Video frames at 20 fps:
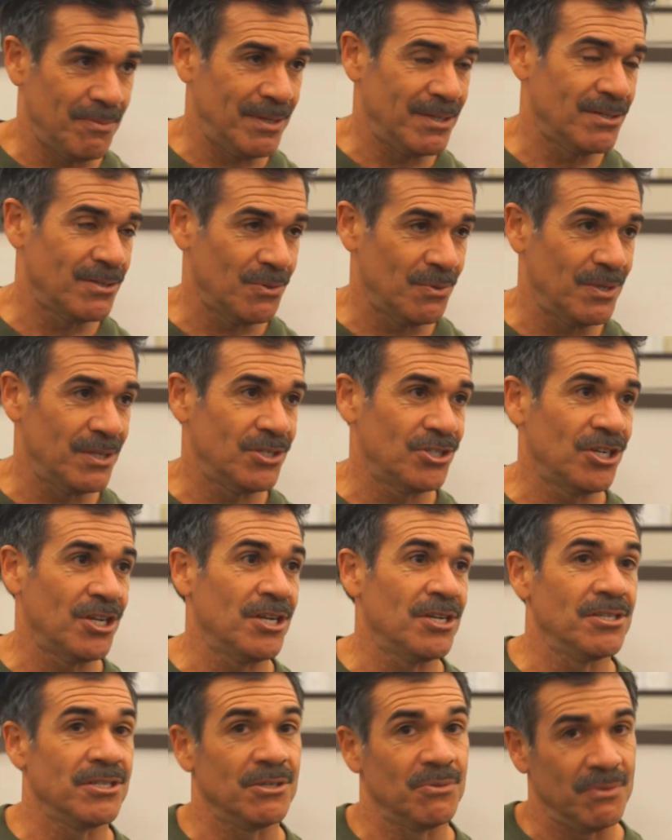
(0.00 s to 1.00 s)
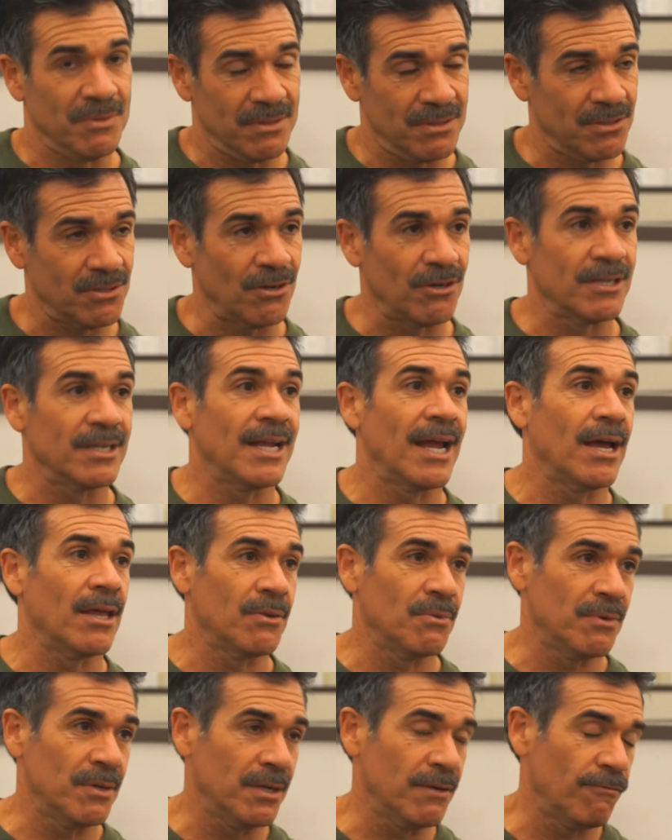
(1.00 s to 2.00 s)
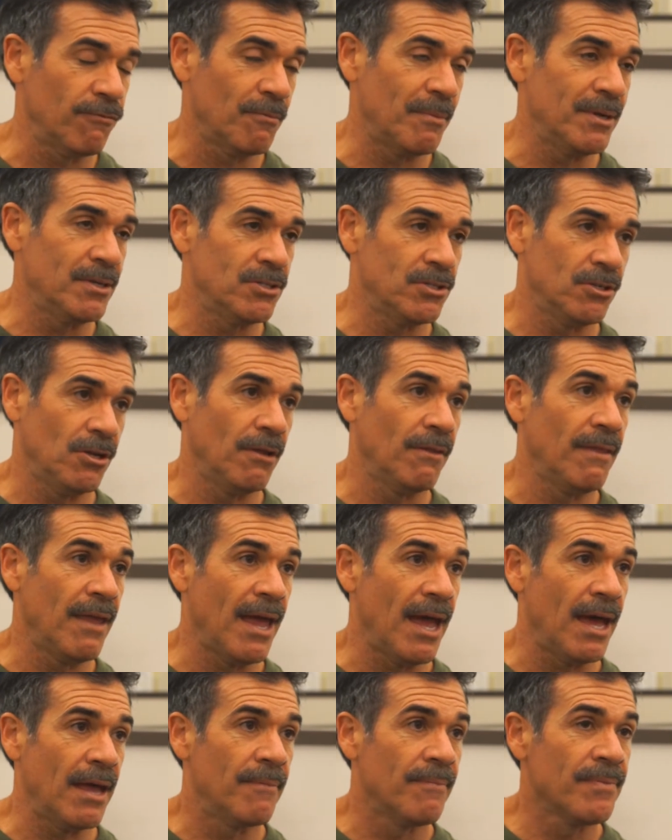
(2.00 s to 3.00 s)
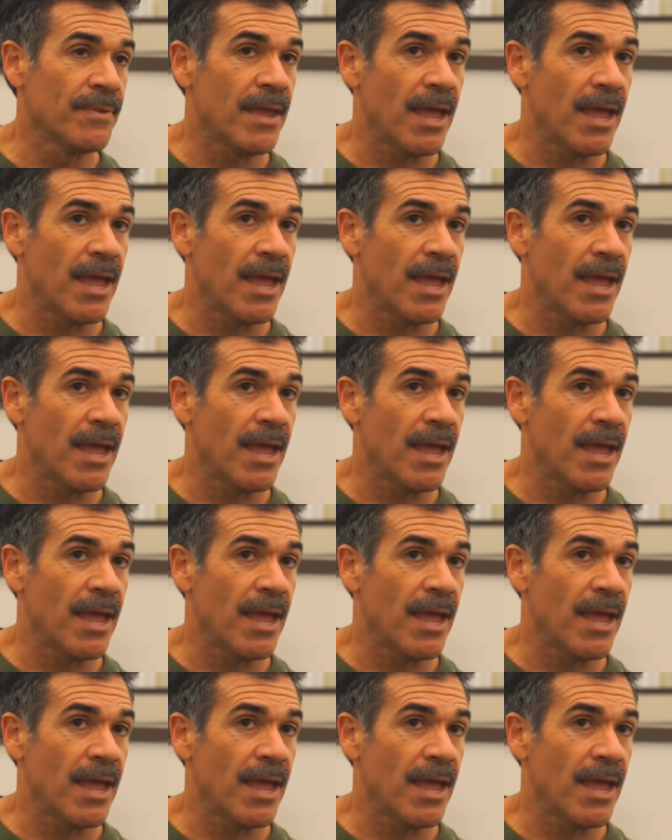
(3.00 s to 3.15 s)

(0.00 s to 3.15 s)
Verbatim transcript: my story changed and we started gathering information on that.